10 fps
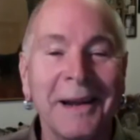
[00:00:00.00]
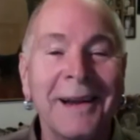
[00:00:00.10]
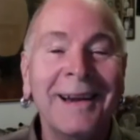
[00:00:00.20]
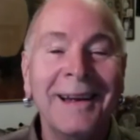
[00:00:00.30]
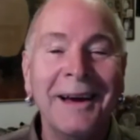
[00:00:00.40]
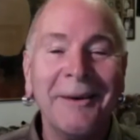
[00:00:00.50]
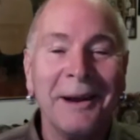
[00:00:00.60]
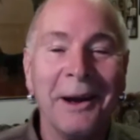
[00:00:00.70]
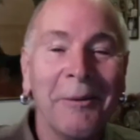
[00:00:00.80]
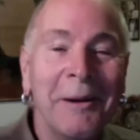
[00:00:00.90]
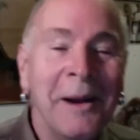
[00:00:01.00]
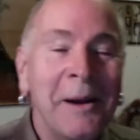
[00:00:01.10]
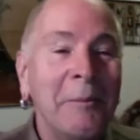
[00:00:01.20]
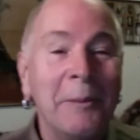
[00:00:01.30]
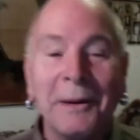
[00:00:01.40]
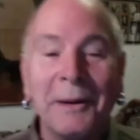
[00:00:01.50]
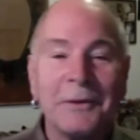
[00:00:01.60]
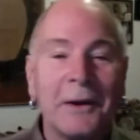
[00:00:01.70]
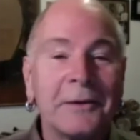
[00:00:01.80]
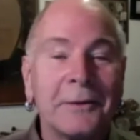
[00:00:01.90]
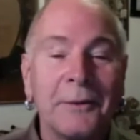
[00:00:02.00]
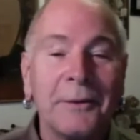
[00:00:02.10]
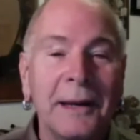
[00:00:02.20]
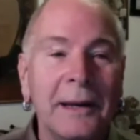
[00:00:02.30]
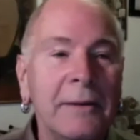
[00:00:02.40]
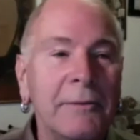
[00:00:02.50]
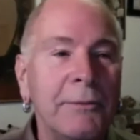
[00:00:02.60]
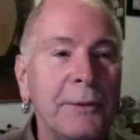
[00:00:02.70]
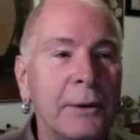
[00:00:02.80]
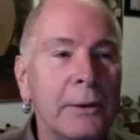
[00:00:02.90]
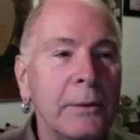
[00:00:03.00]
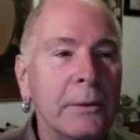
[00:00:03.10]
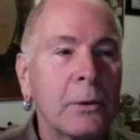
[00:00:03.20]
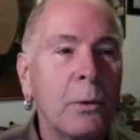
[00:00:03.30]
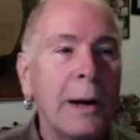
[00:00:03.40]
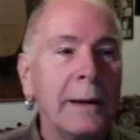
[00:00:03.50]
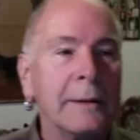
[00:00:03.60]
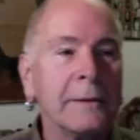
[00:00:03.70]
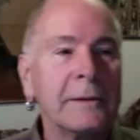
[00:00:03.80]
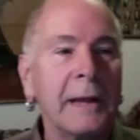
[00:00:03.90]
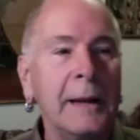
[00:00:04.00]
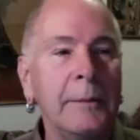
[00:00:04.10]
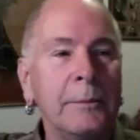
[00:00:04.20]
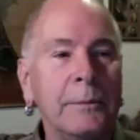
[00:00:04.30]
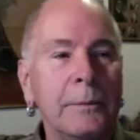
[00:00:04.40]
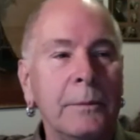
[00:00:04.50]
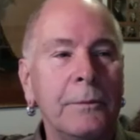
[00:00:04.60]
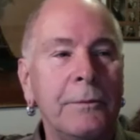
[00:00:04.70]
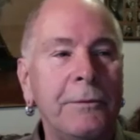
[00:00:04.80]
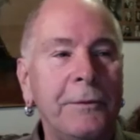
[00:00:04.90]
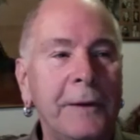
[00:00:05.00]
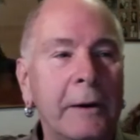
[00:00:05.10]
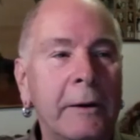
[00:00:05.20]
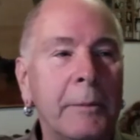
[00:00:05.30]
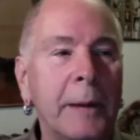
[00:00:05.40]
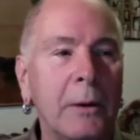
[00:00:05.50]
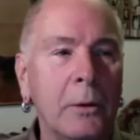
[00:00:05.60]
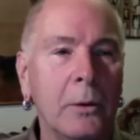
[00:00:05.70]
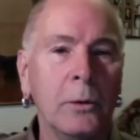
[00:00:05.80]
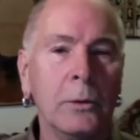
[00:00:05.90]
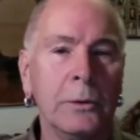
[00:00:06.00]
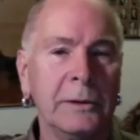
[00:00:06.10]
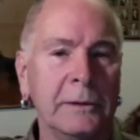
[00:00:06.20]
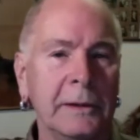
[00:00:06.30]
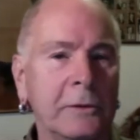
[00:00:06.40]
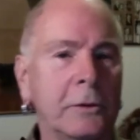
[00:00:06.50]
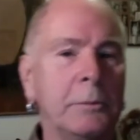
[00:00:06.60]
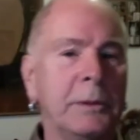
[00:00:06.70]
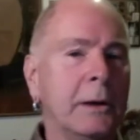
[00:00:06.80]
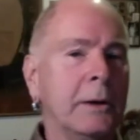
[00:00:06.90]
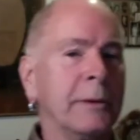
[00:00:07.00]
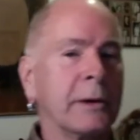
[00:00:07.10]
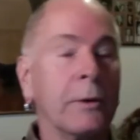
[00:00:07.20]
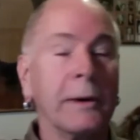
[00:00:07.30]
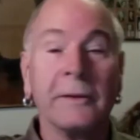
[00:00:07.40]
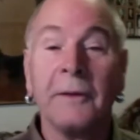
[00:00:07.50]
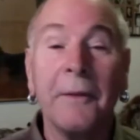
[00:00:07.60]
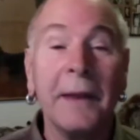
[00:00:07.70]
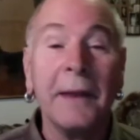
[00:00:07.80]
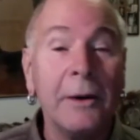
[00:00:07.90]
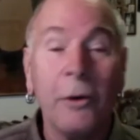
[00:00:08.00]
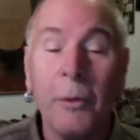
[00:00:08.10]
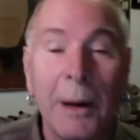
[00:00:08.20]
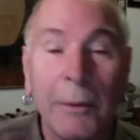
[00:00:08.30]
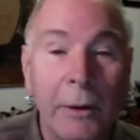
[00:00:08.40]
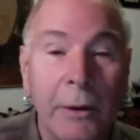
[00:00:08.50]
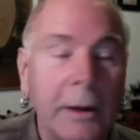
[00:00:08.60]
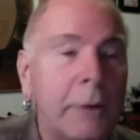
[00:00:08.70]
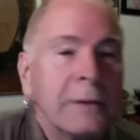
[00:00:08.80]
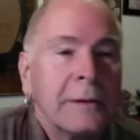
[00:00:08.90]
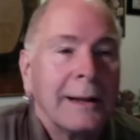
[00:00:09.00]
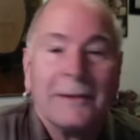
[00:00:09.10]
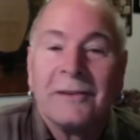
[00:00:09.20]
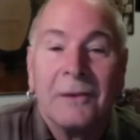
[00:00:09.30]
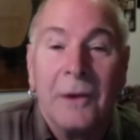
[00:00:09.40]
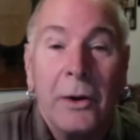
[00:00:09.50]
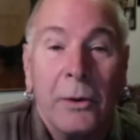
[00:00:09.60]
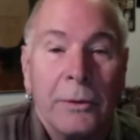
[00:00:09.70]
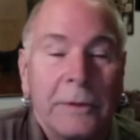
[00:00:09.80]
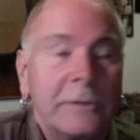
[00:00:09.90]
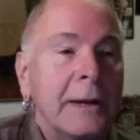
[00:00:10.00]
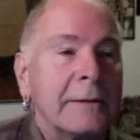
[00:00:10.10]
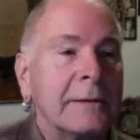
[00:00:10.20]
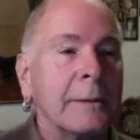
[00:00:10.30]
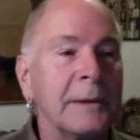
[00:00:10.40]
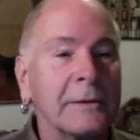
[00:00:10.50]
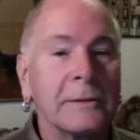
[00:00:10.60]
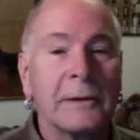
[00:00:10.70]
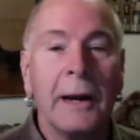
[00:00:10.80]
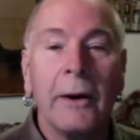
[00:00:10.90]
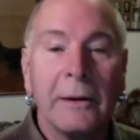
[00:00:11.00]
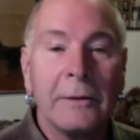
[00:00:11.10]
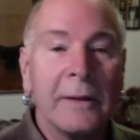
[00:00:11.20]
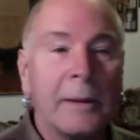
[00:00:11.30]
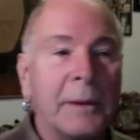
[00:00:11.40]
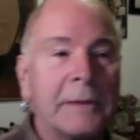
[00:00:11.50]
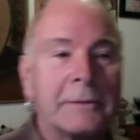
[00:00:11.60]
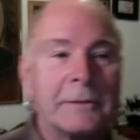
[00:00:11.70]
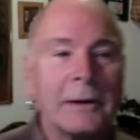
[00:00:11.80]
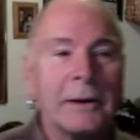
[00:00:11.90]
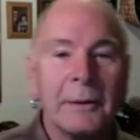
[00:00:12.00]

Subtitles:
That would help. But it was also, they didn't feel quite the same fear about, oh, these things shouldn't be on recordings. They didn't know about recording. It's like, this is new. It's not something scary to them necessarily.